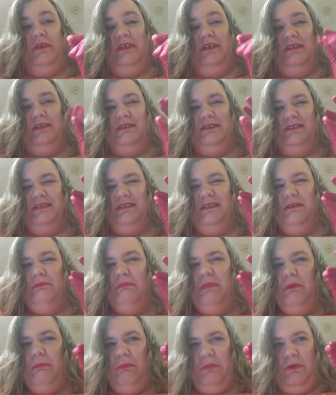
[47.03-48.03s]
It's the
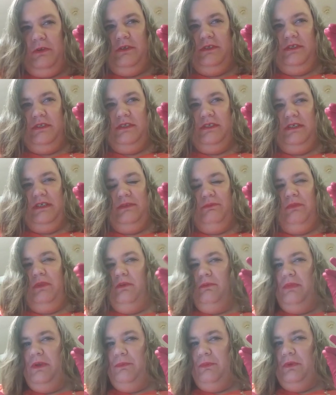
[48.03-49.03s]
members. I
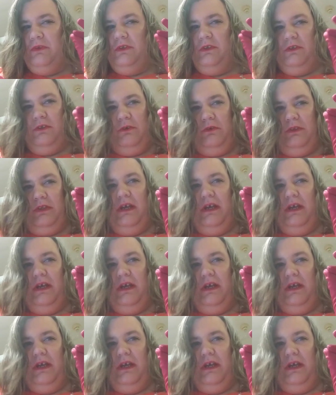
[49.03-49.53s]
want people to know